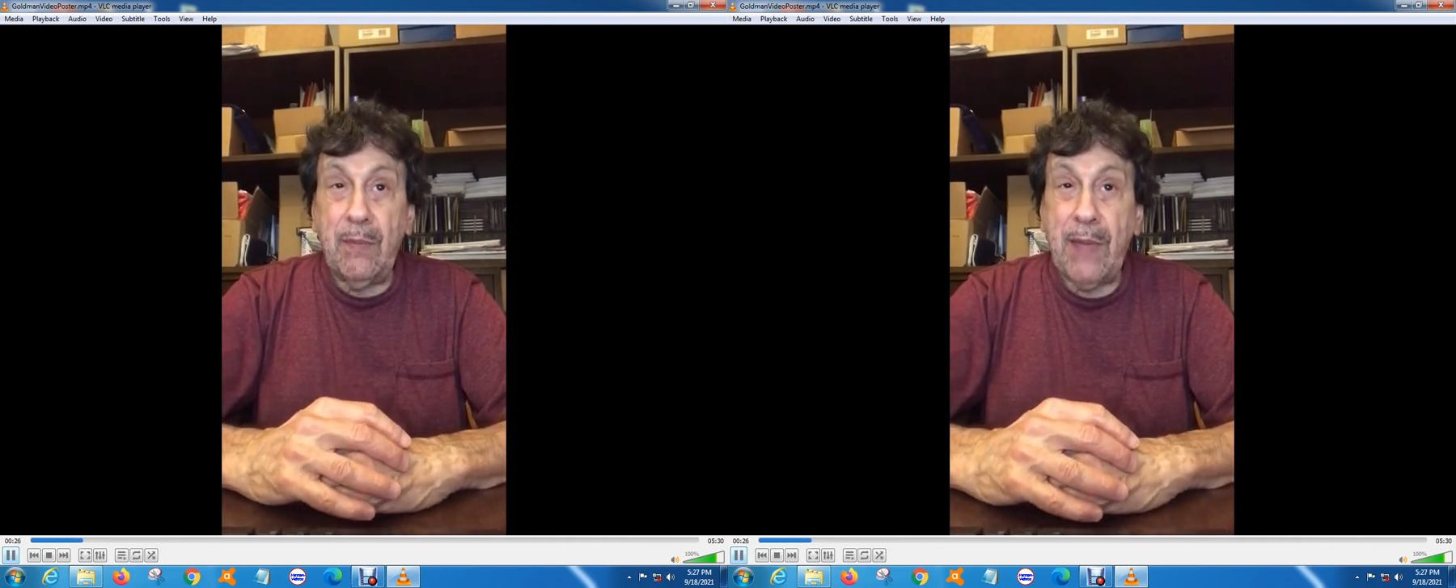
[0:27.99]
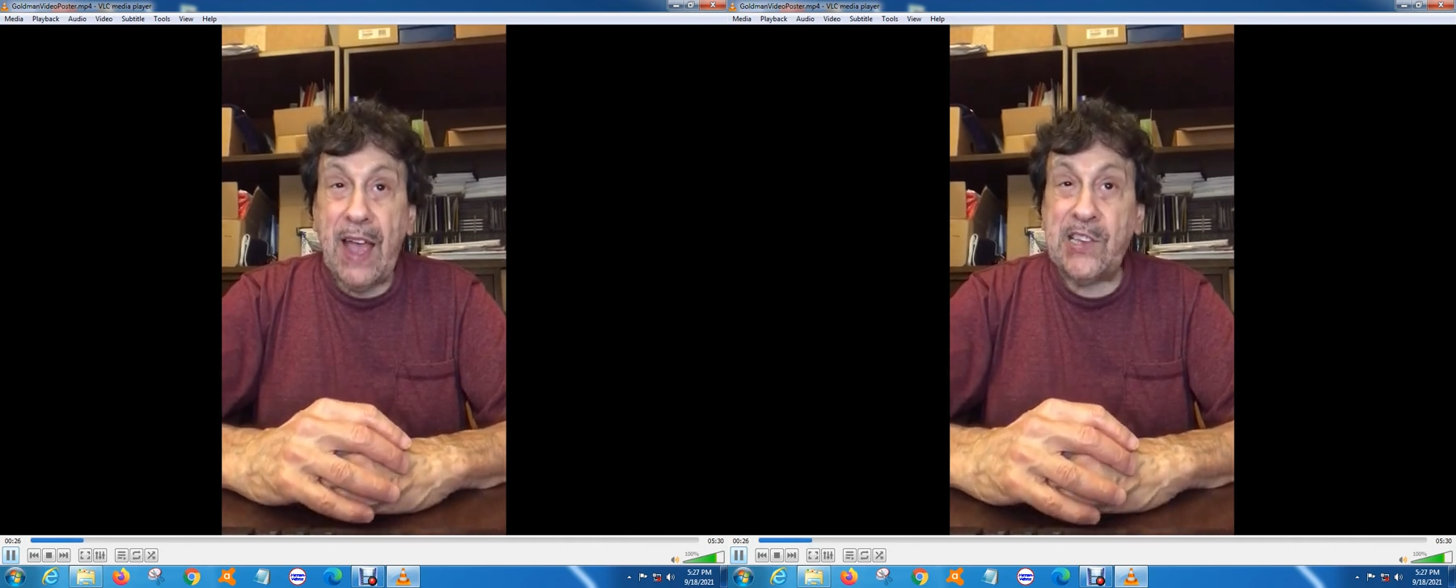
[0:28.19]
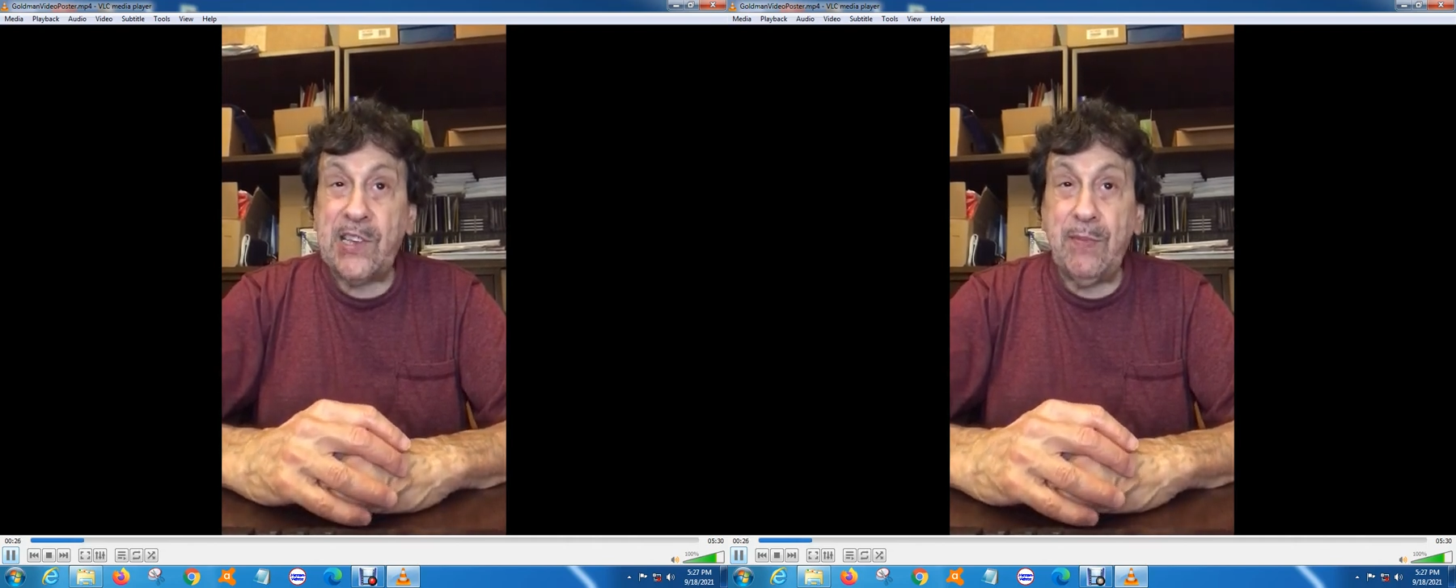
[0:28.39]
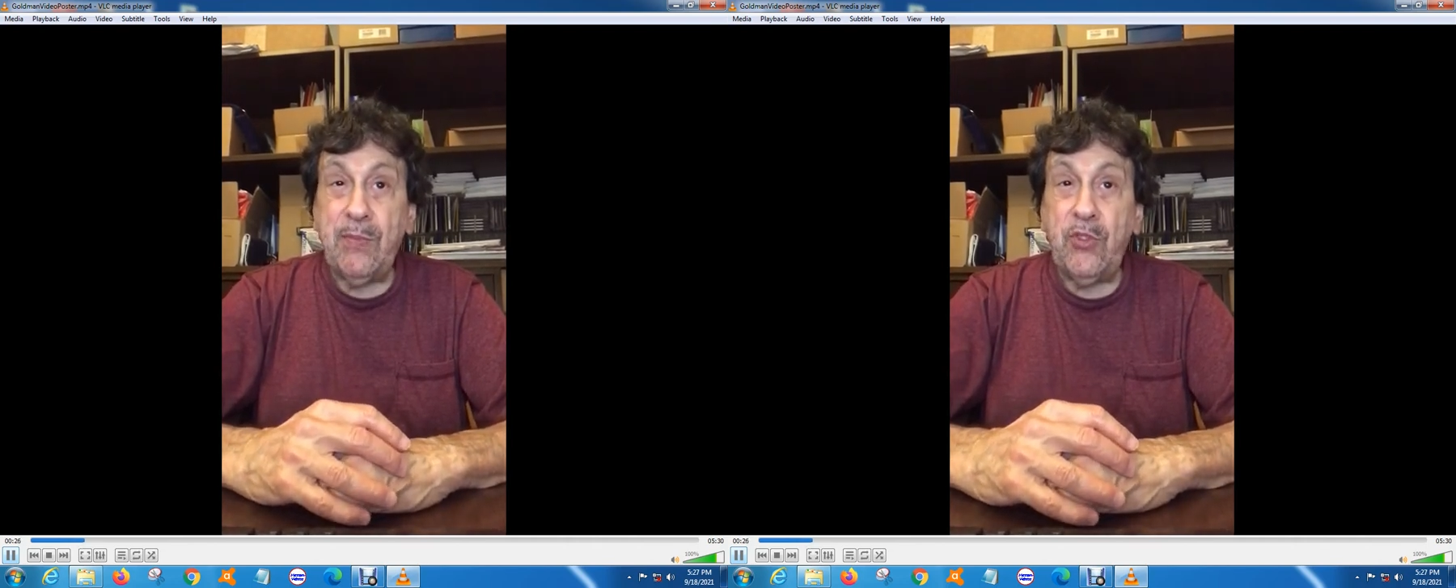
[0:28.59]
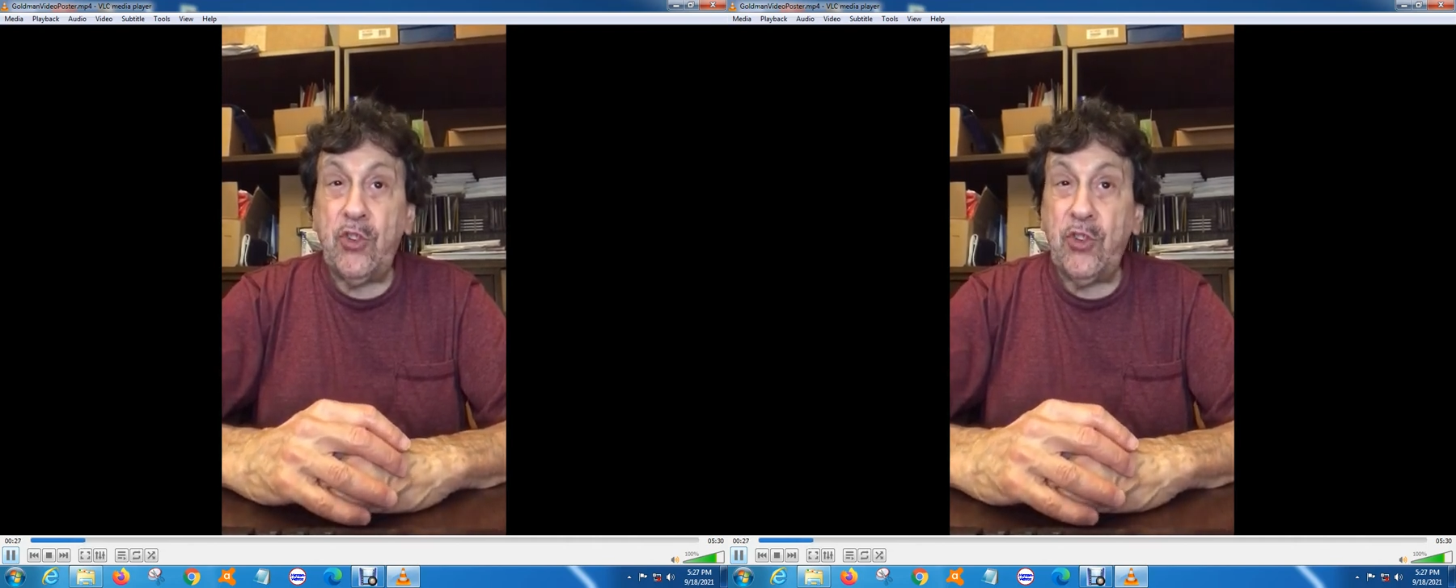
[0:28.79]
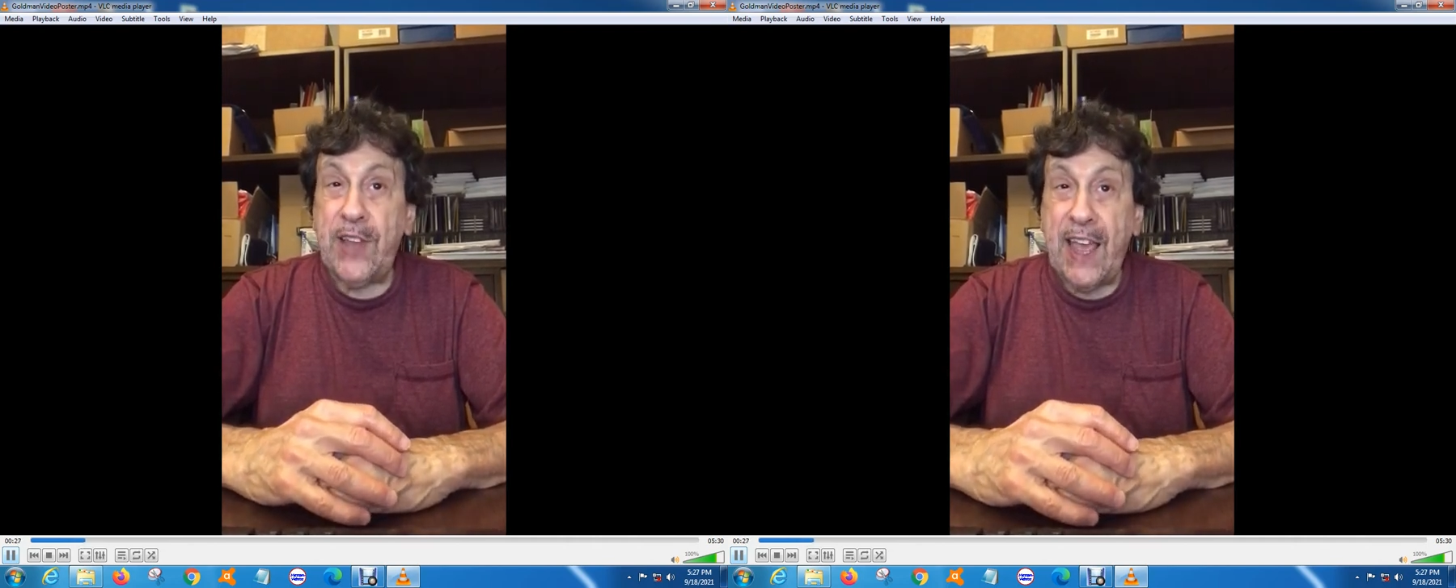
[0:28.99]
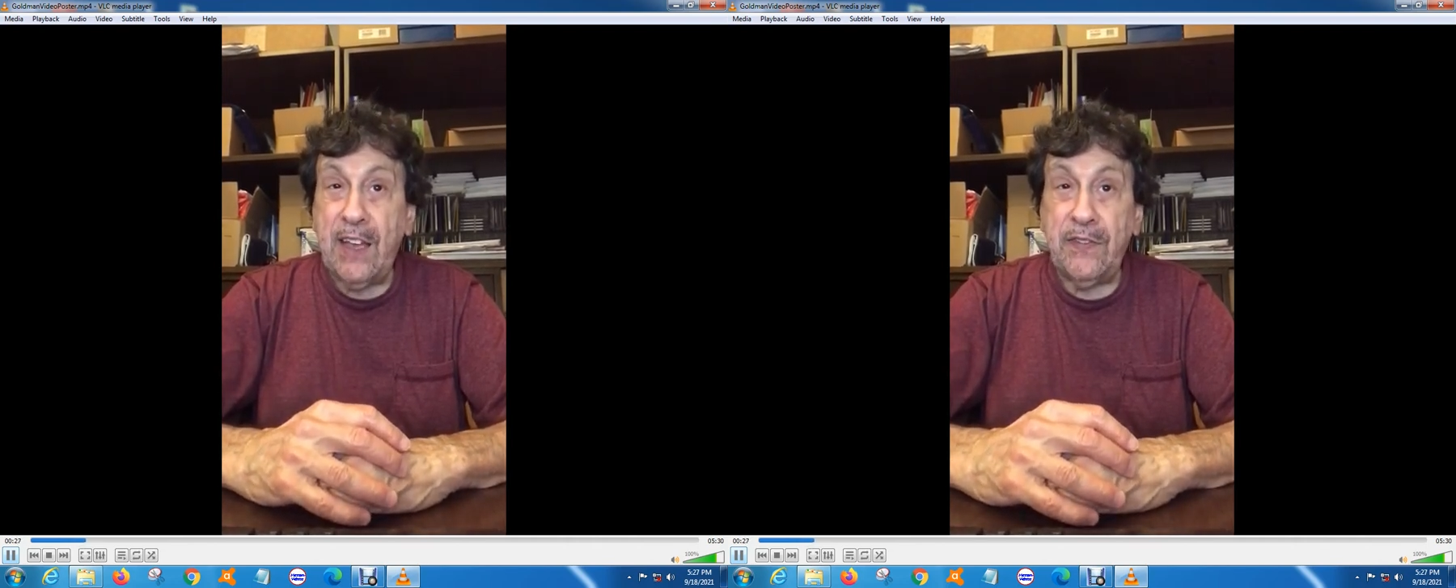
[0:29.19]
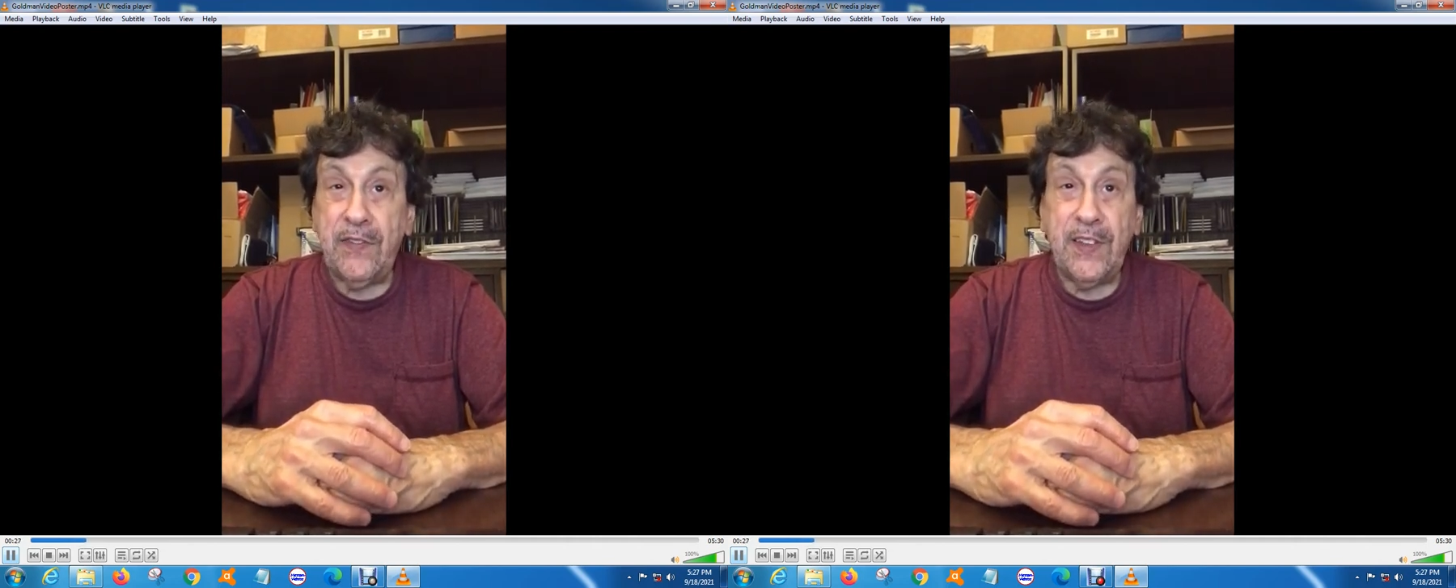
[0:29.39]
Maxim
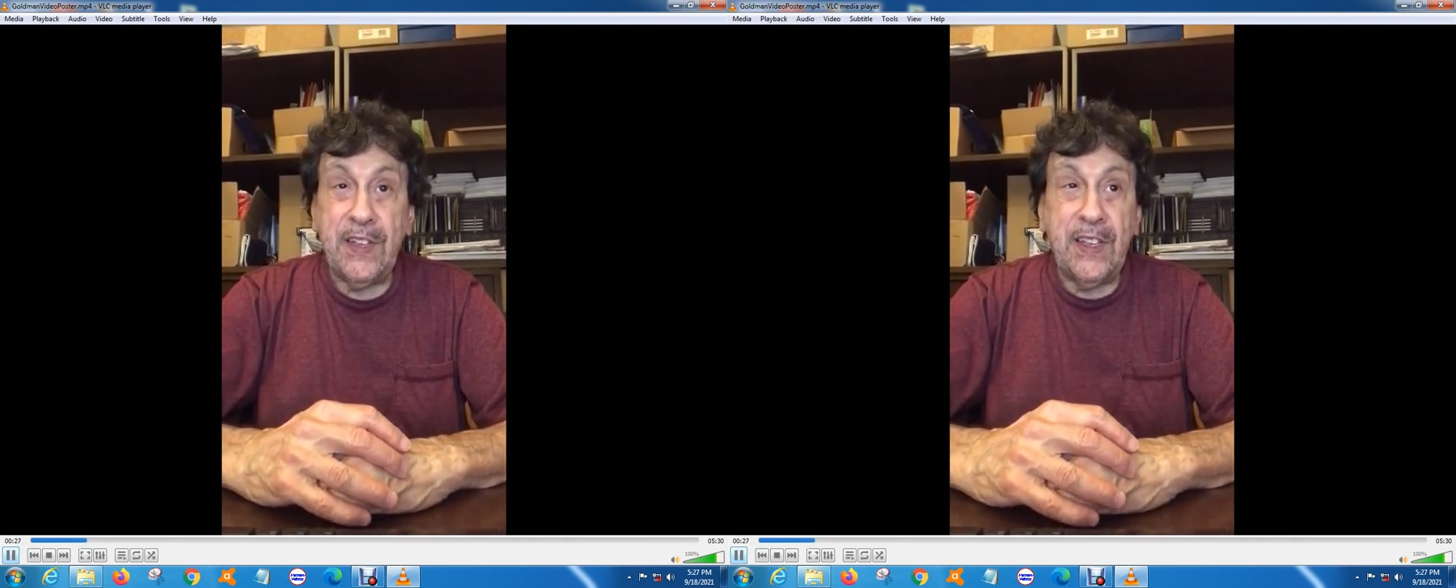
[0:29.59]
Chudaev,